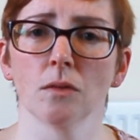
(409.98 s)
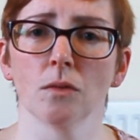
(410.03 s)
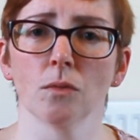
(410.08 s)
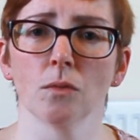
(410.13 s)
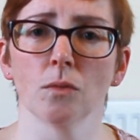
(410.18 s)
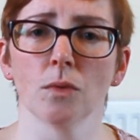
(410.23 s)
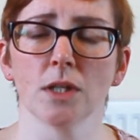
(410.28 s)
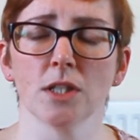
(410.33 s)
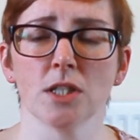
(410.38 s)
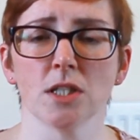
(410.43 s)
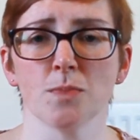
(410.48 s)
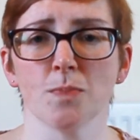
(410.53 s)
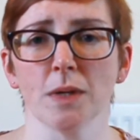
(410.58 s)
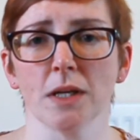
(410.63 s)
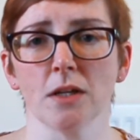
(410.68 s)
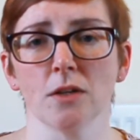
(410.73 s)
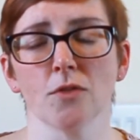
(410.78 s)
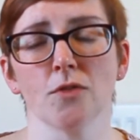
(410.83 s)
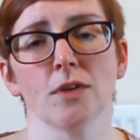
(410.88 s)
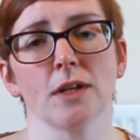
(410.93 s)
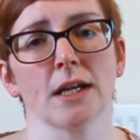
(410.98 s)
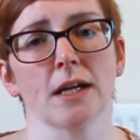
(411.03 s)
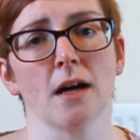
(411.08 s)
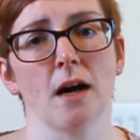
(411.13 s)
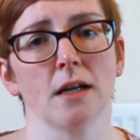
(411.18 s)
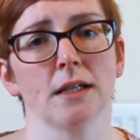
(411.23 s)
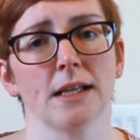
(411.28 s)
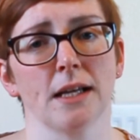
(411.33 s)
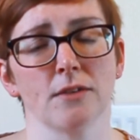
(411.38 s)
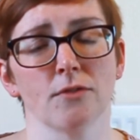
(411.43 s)
which is big enough for like
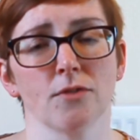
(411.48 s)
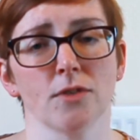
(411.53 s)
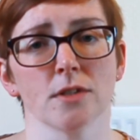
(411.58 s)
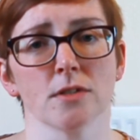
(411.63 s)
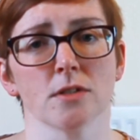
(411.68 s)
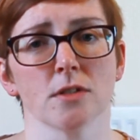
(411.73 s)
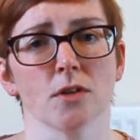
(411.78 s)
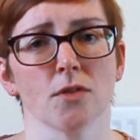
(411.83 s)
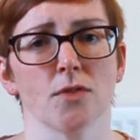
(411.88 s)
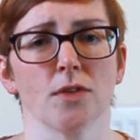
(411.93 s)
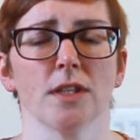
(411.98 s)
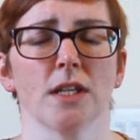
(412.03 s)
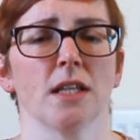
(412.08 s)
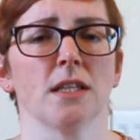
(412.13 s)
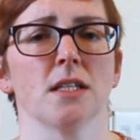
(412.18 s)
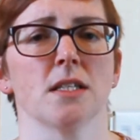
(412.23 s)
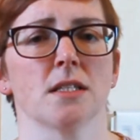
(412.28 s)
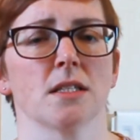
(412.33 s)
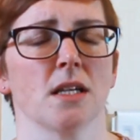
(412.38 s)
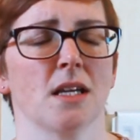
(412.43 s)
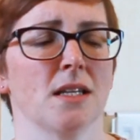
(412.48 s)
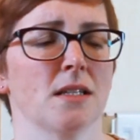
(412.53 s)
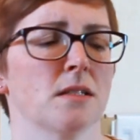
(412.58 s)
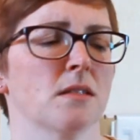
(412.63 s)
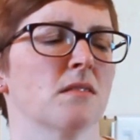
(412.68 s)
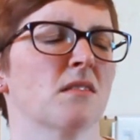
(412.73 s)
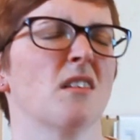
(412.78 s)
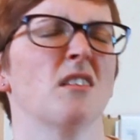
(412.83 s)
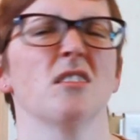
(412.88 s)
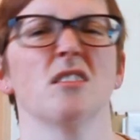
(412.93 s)
our landfill stuff, and then
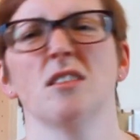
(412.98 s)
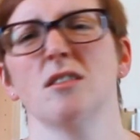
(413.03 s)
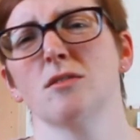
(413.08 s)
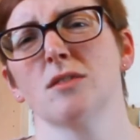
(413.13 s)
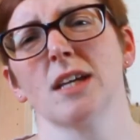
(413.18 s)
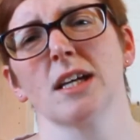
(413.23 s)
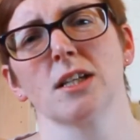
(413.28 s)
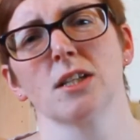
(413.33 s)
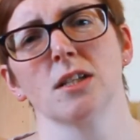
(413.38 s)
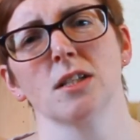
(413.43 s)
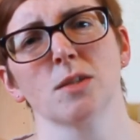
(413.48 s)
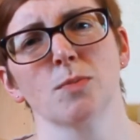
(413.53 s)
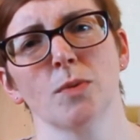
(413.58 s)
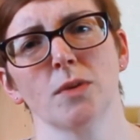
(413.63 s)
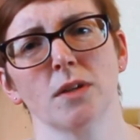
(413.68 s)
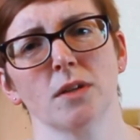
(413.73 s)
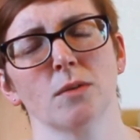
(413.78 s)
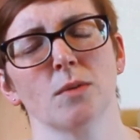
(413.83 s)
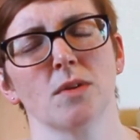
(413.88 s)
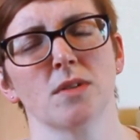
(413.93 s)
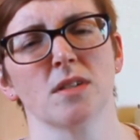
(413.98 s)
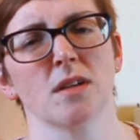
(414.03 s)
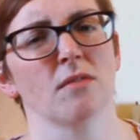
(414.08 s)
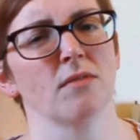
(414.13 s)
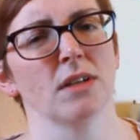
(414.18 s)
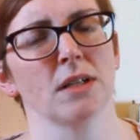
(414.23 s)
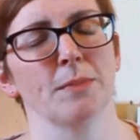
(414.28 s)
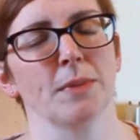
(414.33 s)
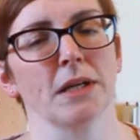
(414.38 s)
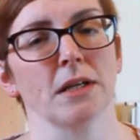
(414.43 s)
it's got 2 sections, but the other one's not
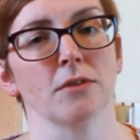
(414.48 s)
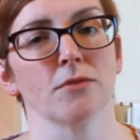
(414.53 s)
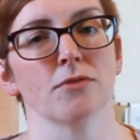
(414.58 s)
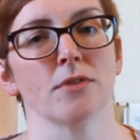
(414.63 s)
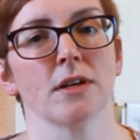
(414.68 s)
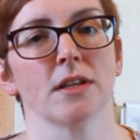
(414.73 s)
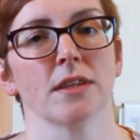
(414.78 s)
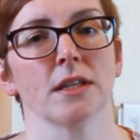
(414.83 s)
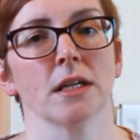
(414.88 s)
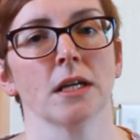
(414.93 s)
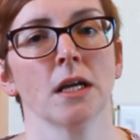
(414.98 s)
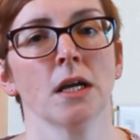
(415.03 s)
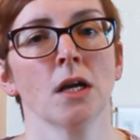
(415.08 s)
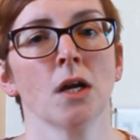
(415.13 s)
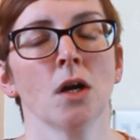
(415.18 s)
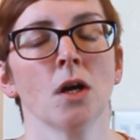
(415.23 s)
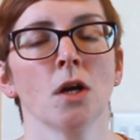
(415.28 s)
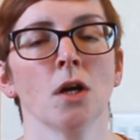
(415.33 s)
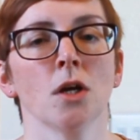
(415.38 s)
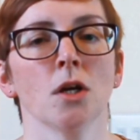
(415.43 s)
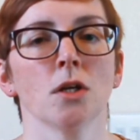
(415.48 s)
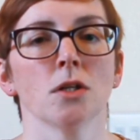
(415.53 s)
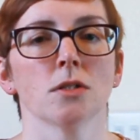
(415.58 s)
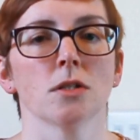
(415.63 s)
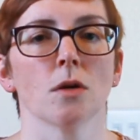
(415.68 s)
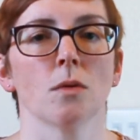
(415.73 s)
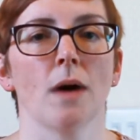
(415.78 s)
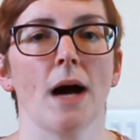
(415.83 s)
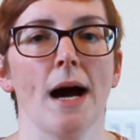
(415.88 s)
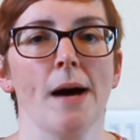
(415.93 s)
really big enough for anything.
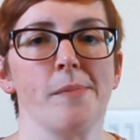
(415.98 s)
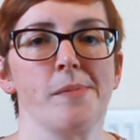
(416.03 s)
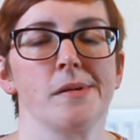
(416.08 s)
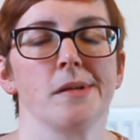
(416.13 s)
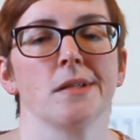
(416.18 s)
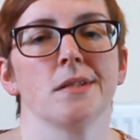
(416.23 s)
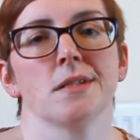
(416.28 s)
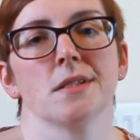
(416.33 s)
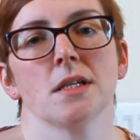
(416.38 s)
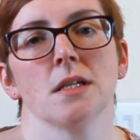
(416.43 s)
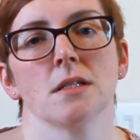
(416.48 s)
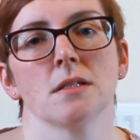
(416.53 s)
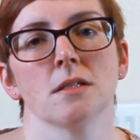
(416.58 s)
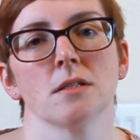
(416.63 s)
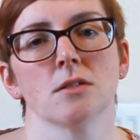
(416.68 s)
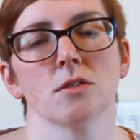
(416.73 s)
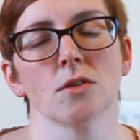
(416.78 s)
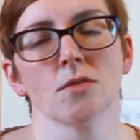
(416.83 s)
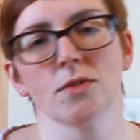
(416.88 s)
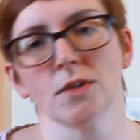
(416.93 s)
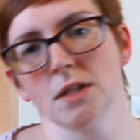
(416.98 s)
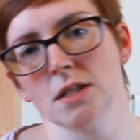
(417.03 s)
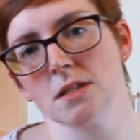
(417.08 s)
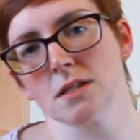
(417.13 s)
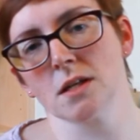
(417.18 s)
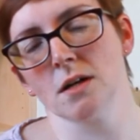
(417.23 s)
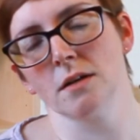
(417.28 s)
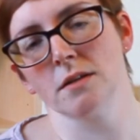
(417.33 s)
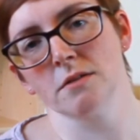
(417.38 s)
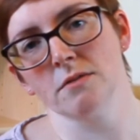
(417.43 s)
So what happens is the stuff that needs
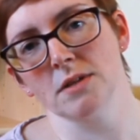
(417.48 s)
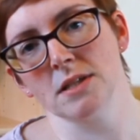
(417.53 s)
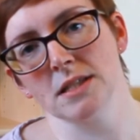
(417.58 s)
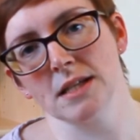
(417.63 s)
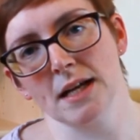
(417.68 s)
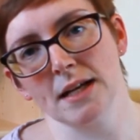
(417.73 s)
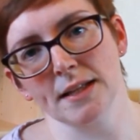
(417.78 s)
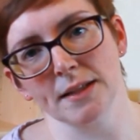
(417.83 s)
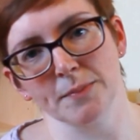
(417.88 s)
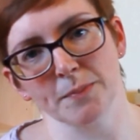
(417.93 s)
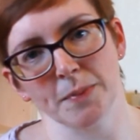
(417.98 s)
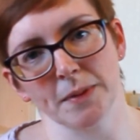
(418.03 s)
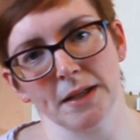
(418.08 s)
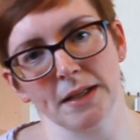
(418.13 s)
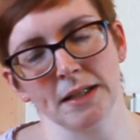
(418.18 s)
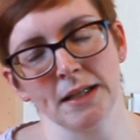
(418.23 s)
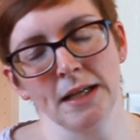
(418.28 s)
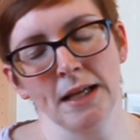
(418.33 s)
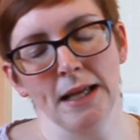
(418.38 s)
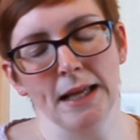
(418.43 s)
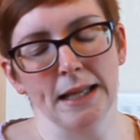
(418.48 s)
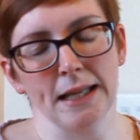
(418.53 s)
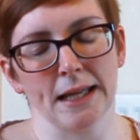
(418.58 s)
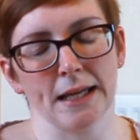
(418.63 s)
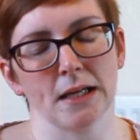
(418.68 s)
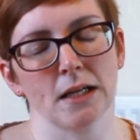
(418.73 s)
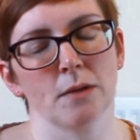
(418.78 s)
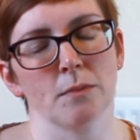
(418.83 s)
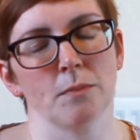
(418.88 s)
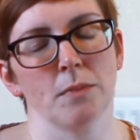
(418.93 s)
to go in the recycling bin,
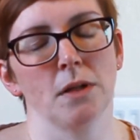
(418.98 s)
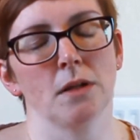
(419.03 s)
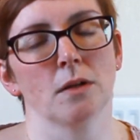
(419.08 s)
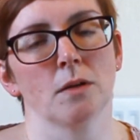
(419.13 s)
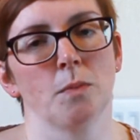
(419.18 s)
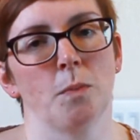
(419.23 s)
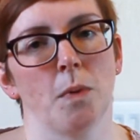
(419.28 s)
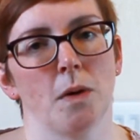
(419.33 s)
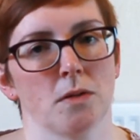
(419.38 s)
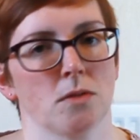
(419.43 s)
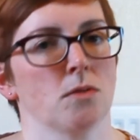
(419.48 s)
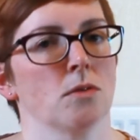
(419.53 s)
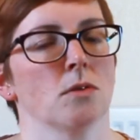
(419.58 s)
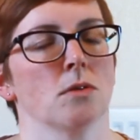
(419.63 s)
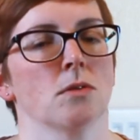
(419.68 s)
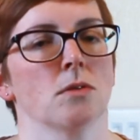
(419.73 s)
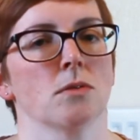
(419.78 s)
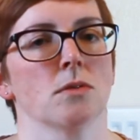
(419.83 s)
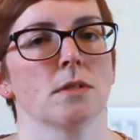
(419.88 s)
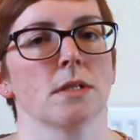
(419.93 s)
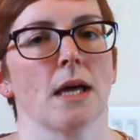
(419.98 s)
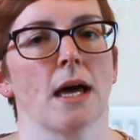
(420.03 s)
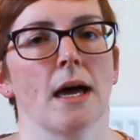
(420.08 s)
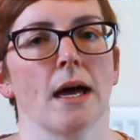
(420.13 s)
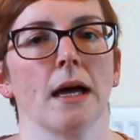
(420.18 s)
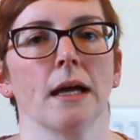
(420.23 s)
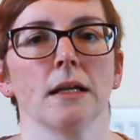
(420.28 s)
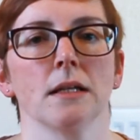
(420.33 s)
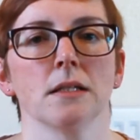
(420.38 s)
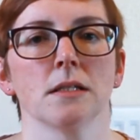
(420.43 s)
like milk bottles
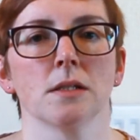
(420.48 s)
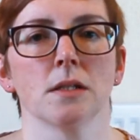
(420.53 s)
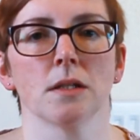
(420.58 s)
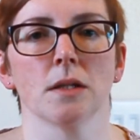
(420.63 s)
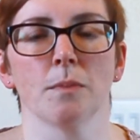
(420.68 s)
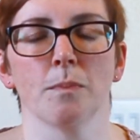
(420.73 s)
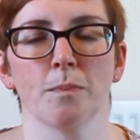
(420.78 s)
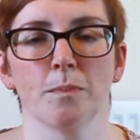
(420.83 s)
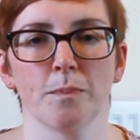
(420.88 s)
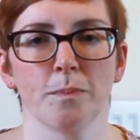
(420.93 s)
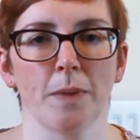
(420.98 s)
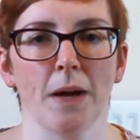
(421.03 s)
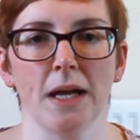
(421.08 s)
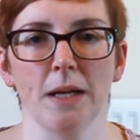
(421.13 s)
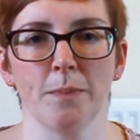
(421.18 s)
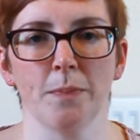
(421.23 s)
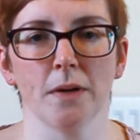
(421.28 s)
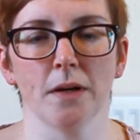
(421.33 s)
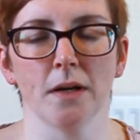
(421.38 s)
and paper